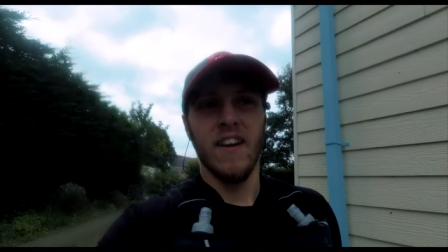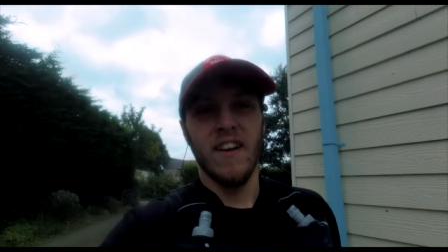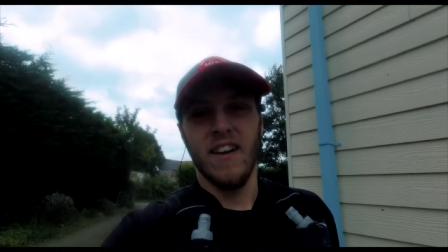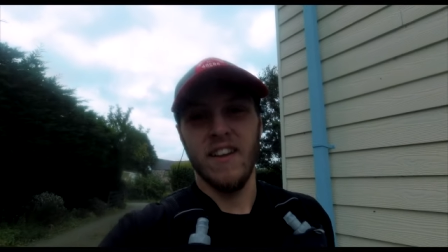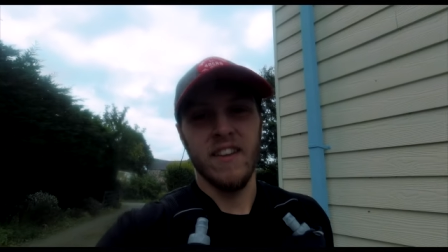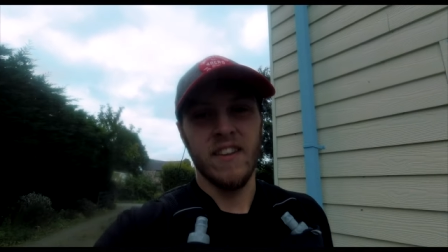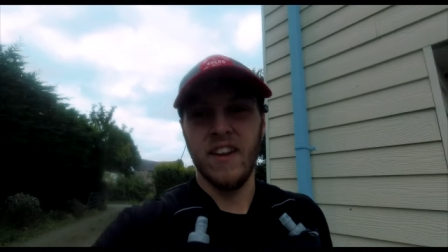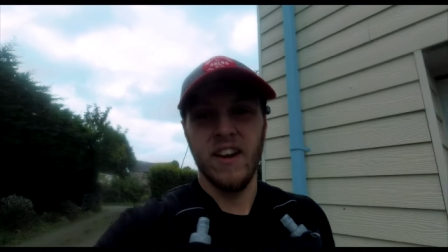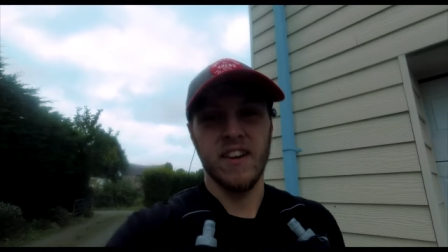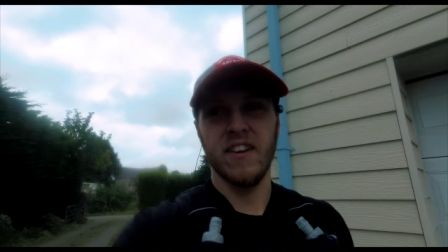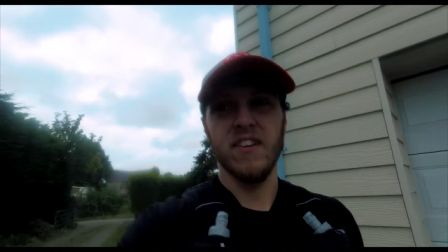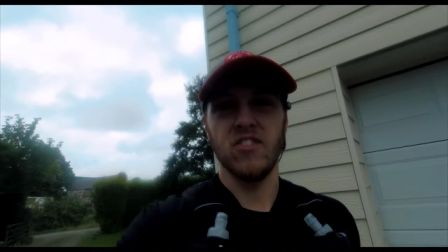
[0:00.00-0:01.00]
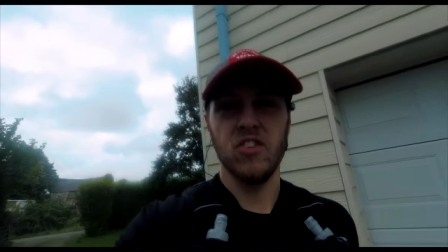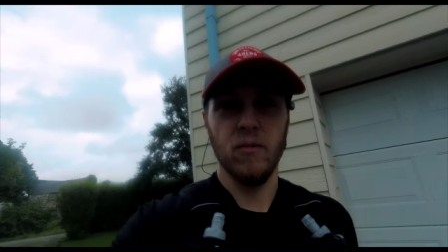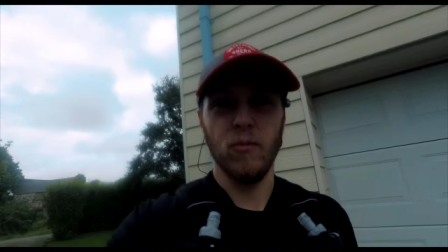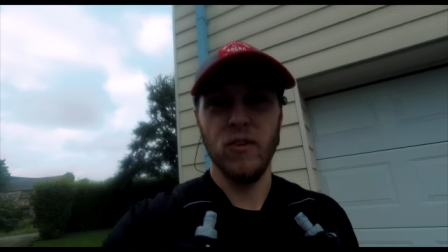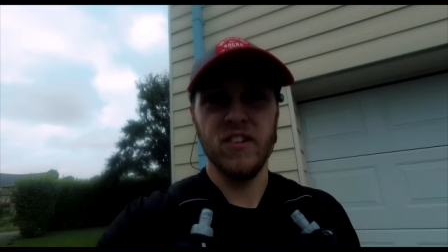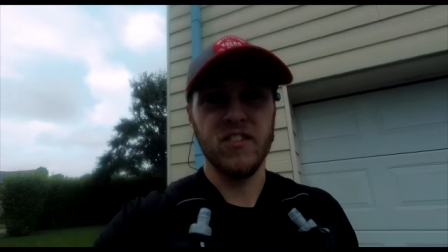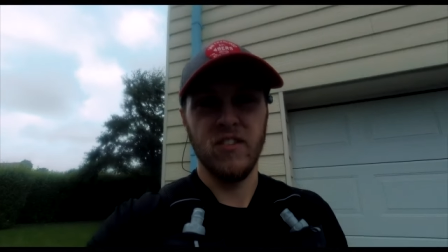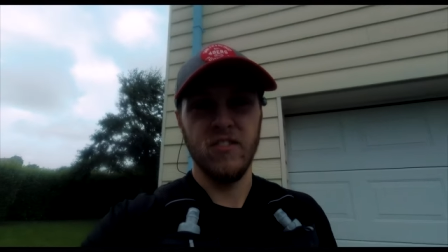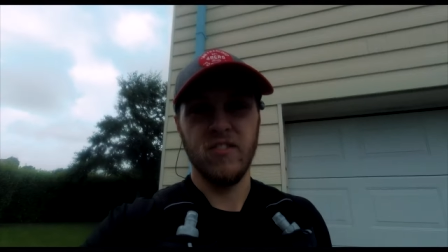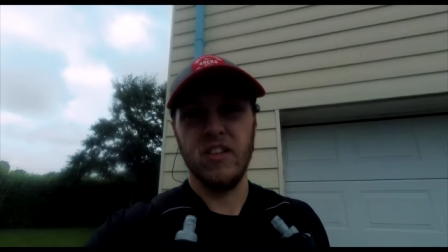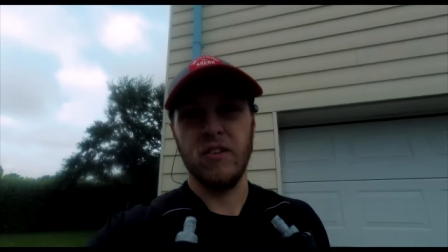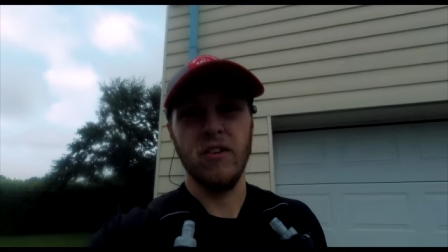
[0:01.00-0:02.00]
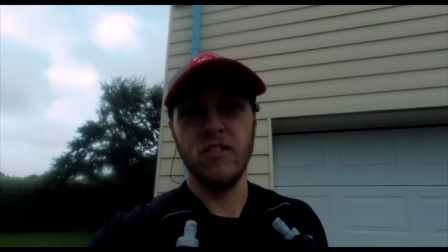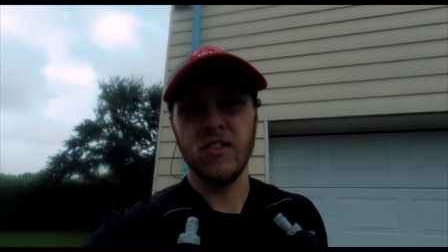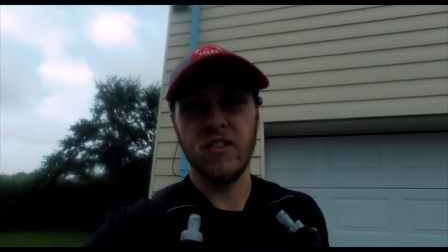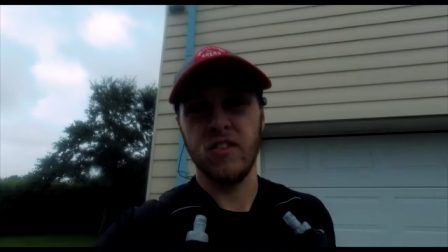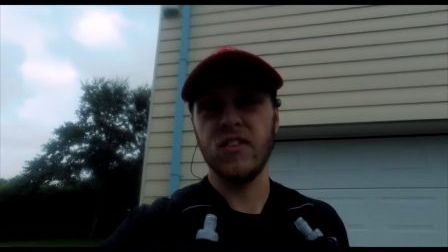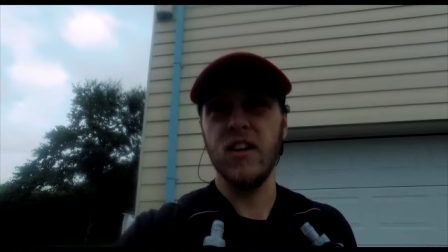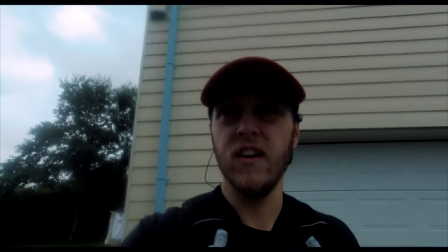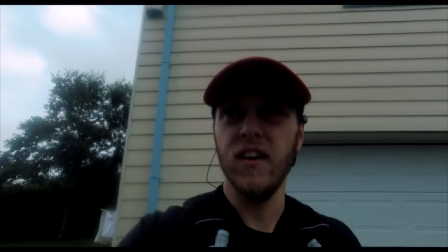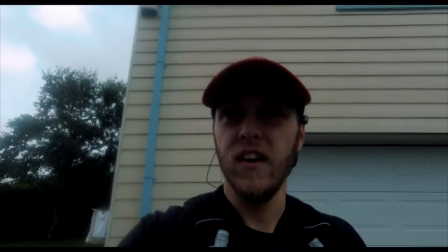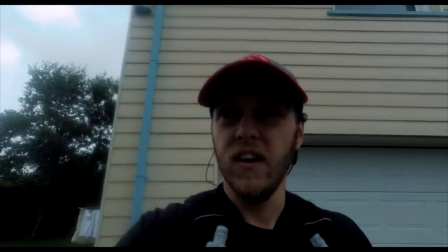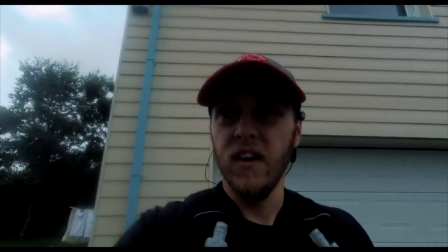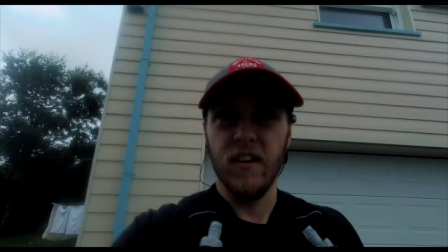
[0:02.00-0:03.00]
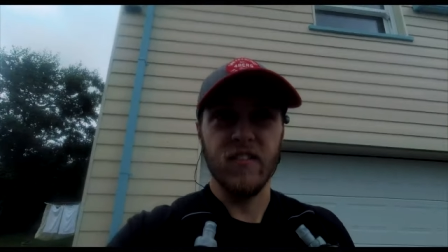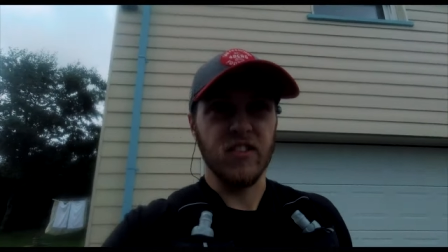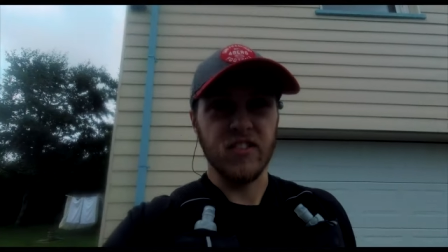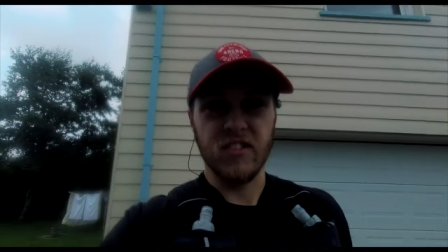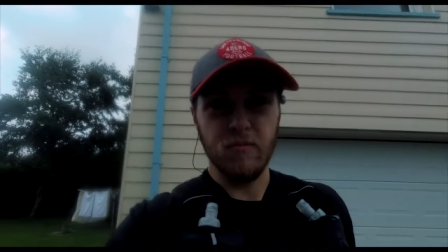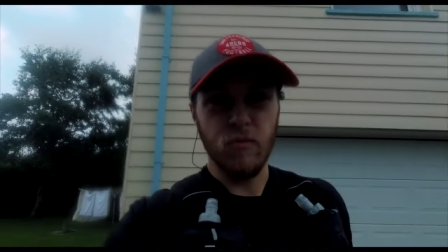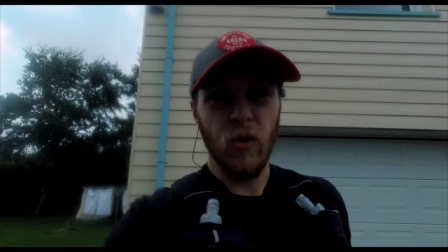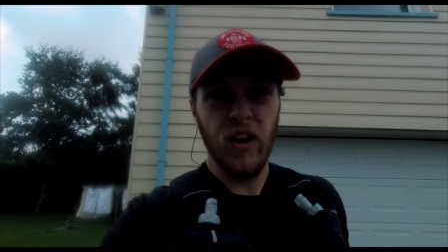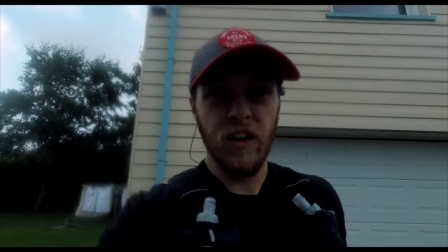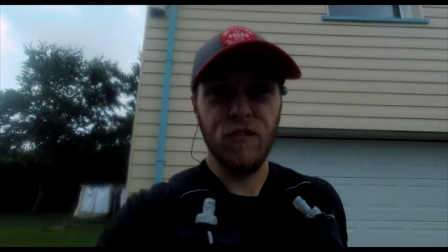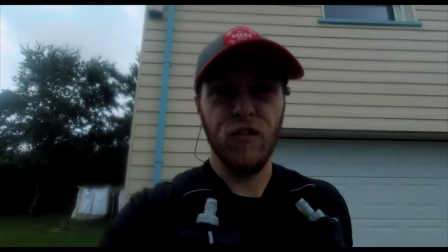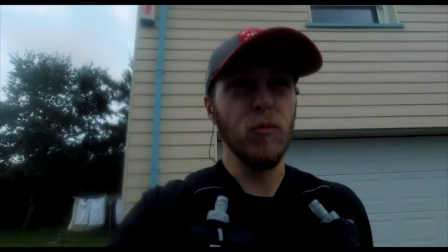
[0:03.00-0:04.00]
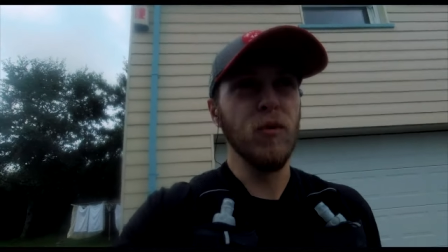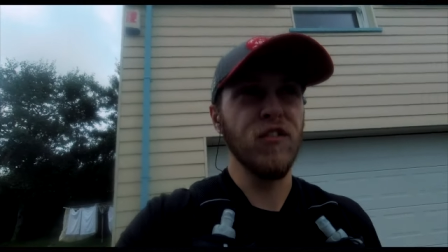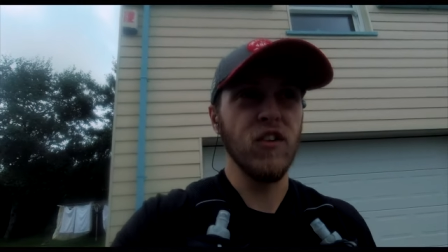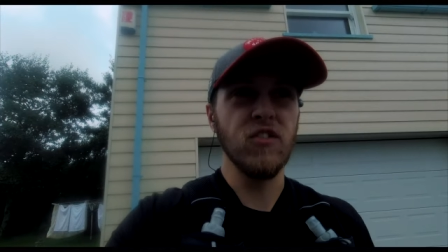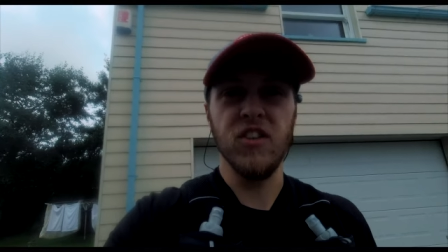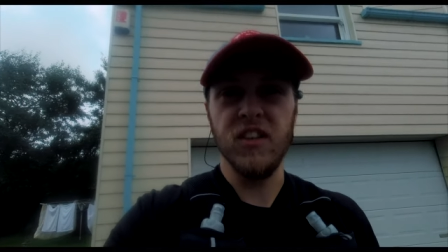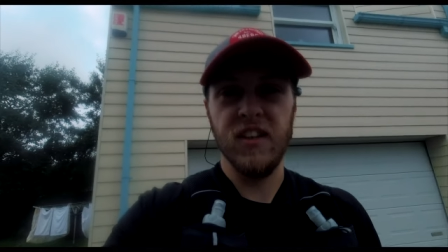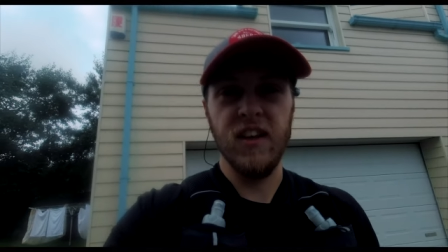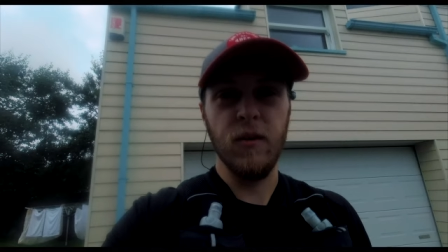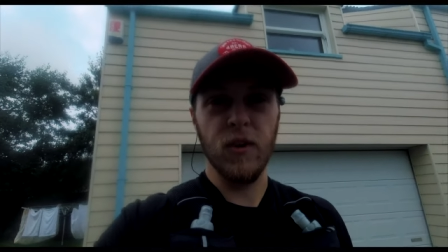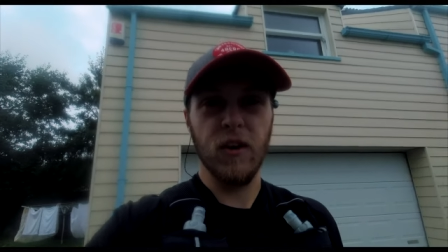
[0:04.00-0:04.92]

and yeah, I can't stop when it's not on zeros because some weird form of O C D when I